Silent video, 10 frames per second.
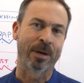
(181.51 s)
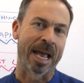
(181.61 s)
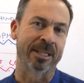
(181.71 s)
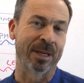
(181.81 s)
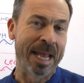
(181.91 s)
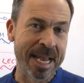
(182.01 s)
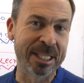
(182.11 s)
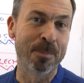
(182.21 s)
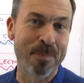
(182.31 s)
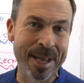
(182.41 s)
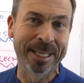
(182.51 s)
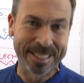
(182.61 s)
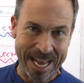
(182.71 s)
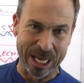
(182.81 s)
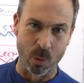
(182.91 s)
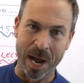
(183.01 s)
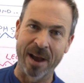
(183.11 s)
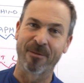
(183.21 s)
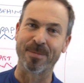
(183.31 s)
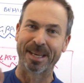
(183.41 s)
Okay, so here's the big
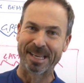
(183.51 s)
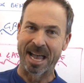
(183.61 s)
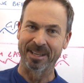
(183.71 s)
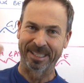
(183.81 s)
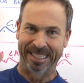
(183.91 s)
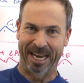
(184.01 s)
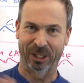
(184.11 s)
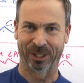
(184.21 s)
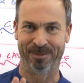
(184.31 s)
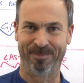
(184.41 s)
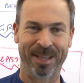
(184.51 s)
takeaway from the last lecture.